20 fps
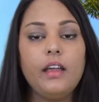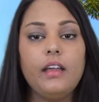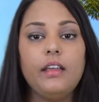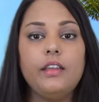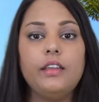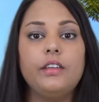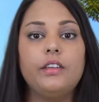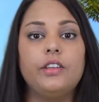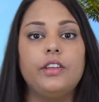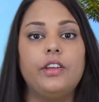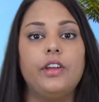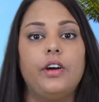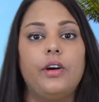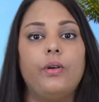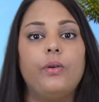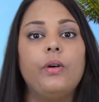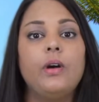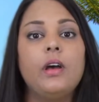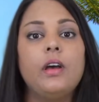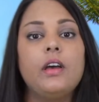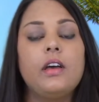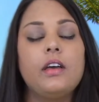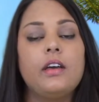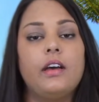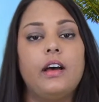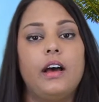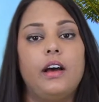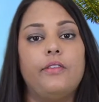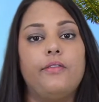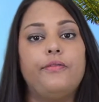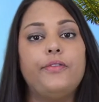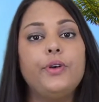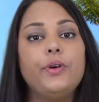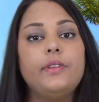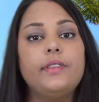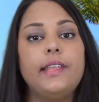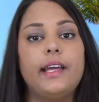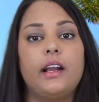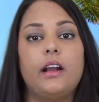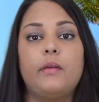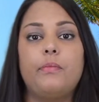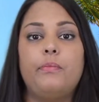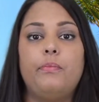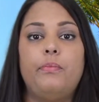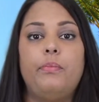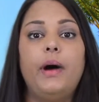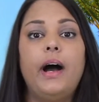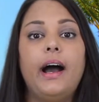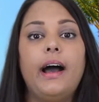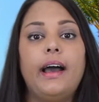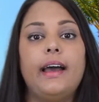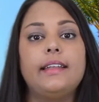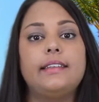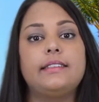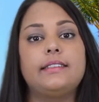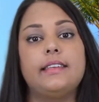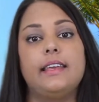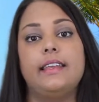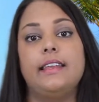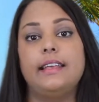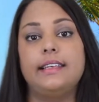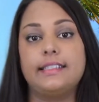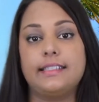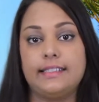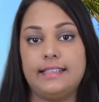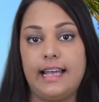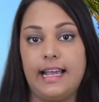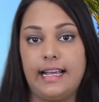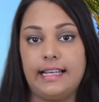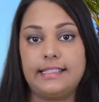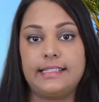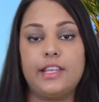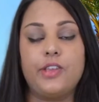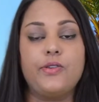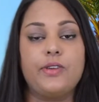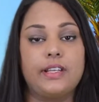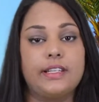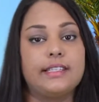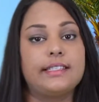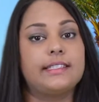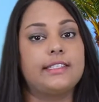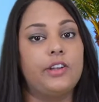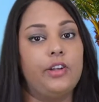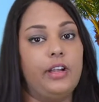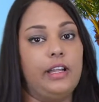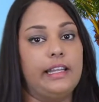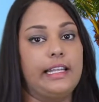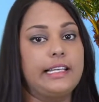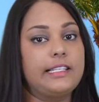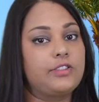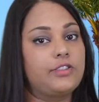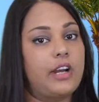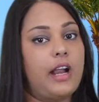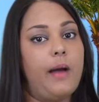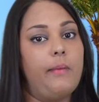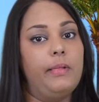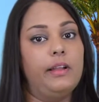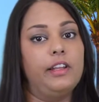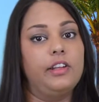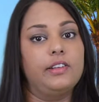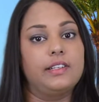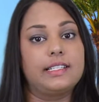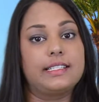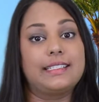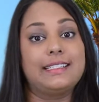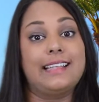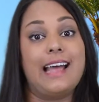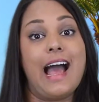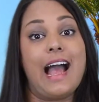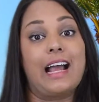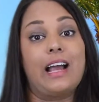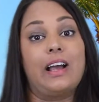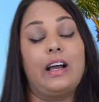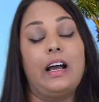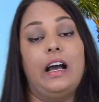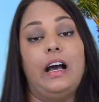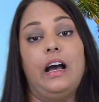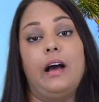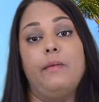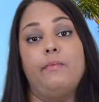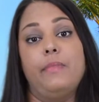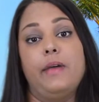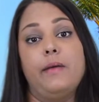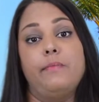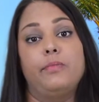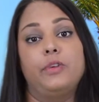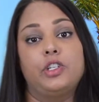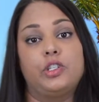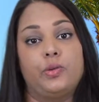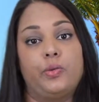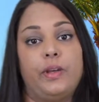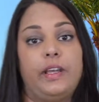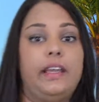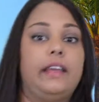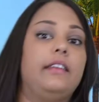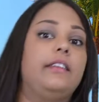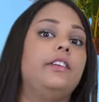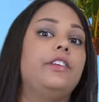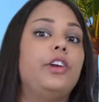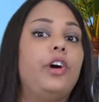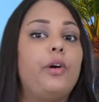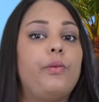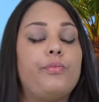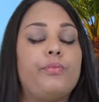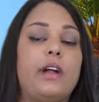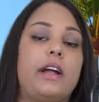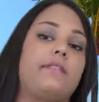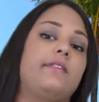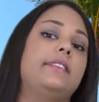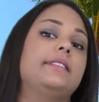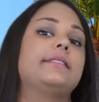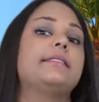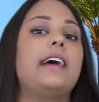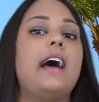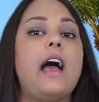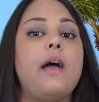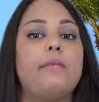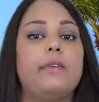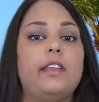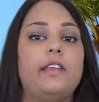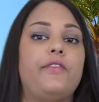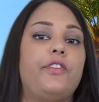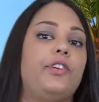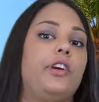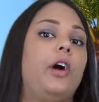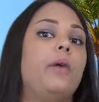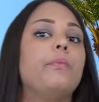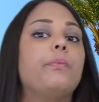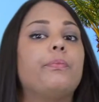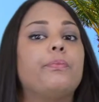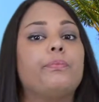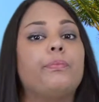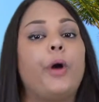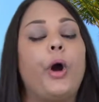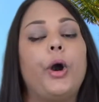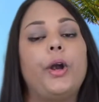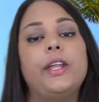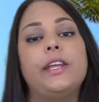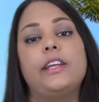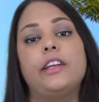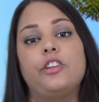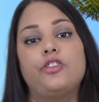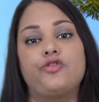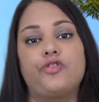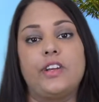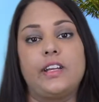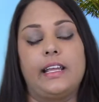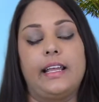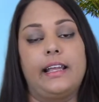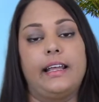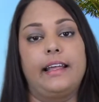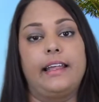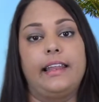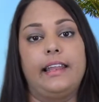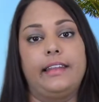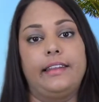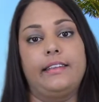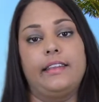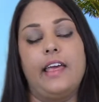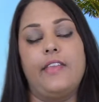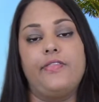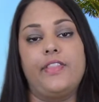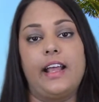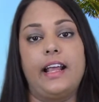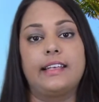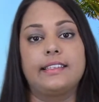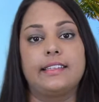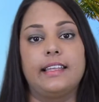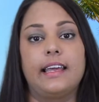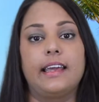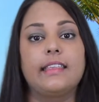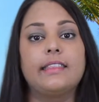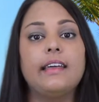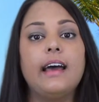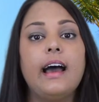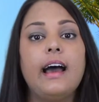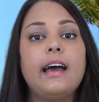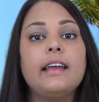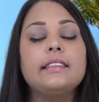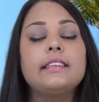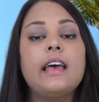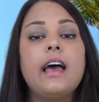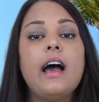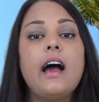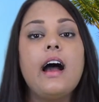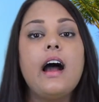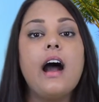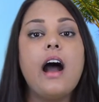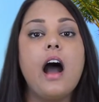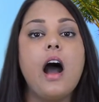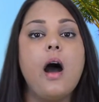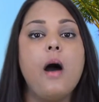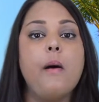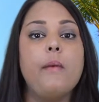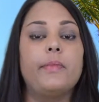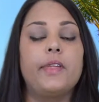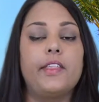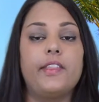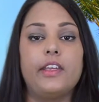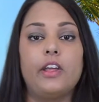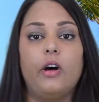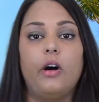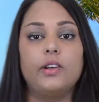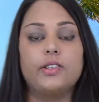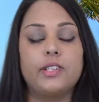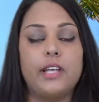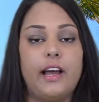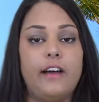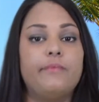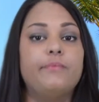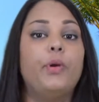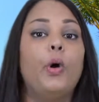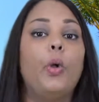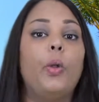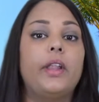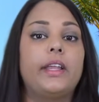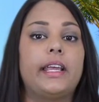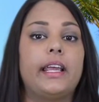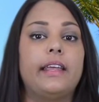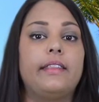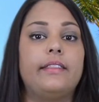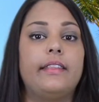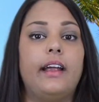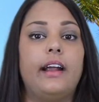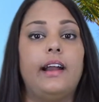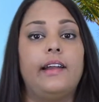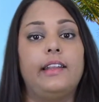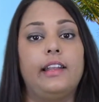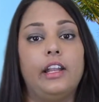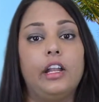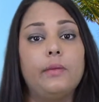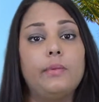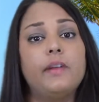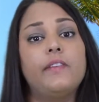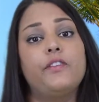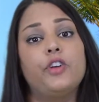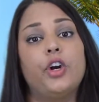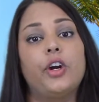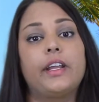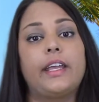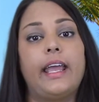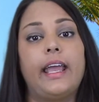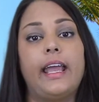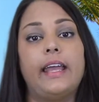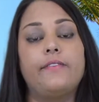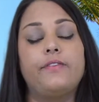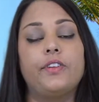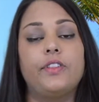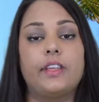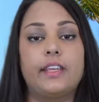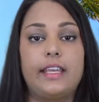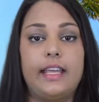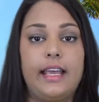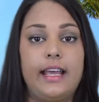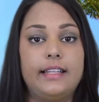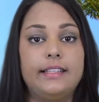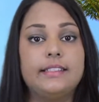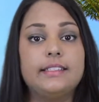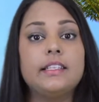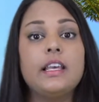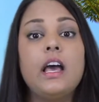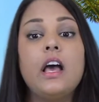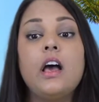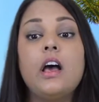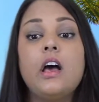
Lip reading: you know, food there. But it is nice that you can still at least grab a little snack in between, you know, breakfast time, and if you're out partying and drinking and things like that. Then they also have bowling in there and a little bit of an arcade for the kids.